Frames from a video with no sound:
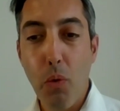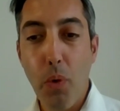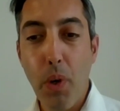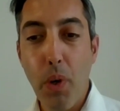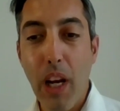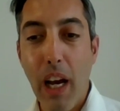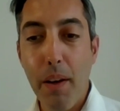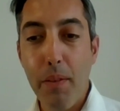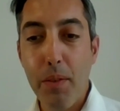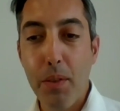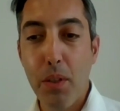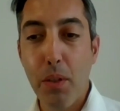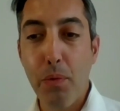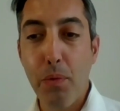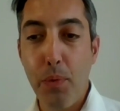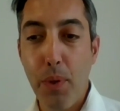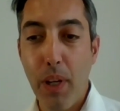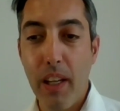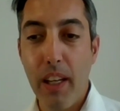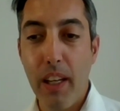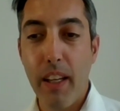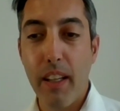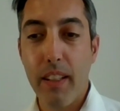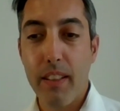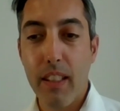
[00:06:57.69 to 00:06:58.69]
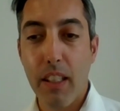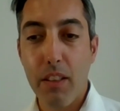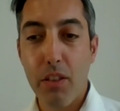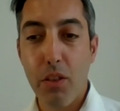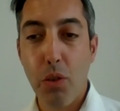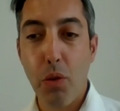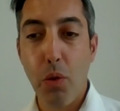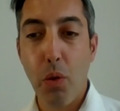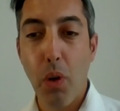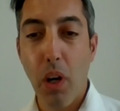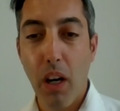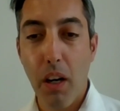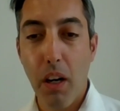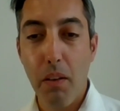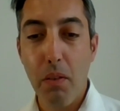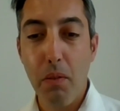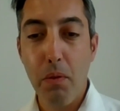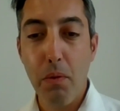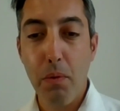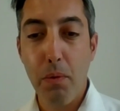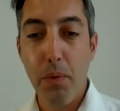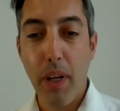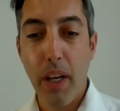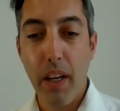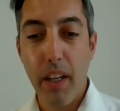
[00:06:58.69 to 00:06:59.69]
we have the feeling that you are
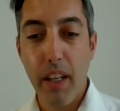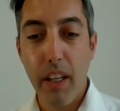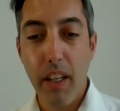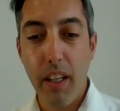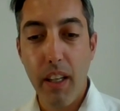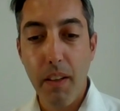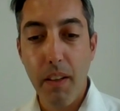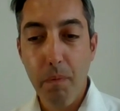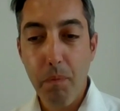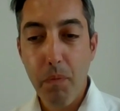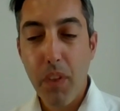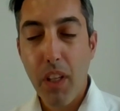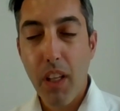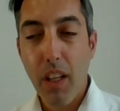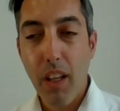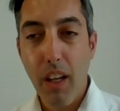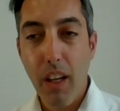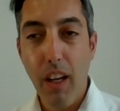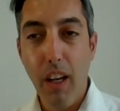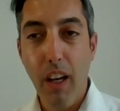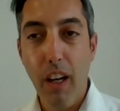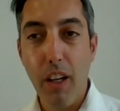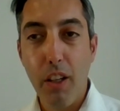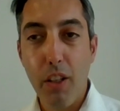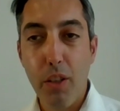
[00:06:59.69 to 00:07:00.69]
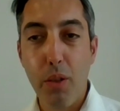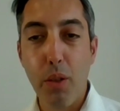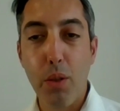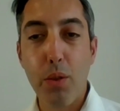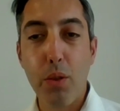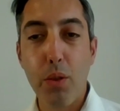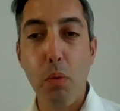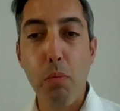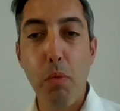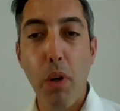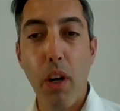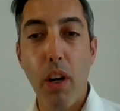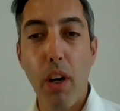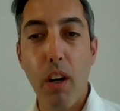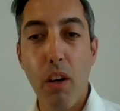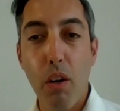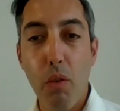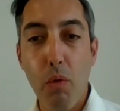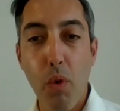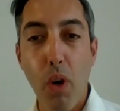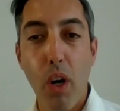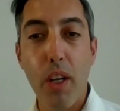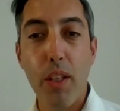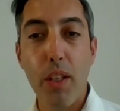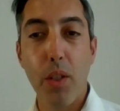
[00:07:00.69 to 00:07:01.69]
very customer
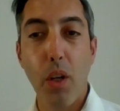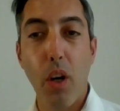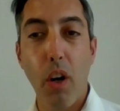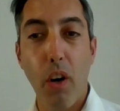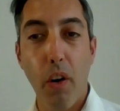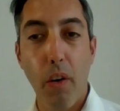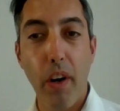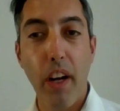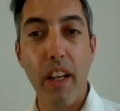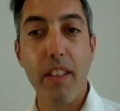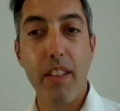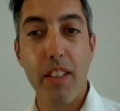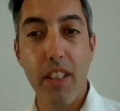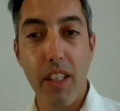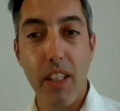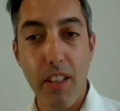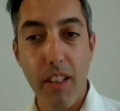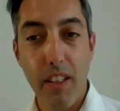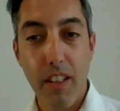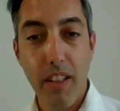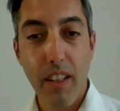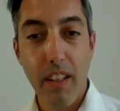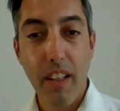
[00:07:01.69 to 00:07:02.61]
voice oriented.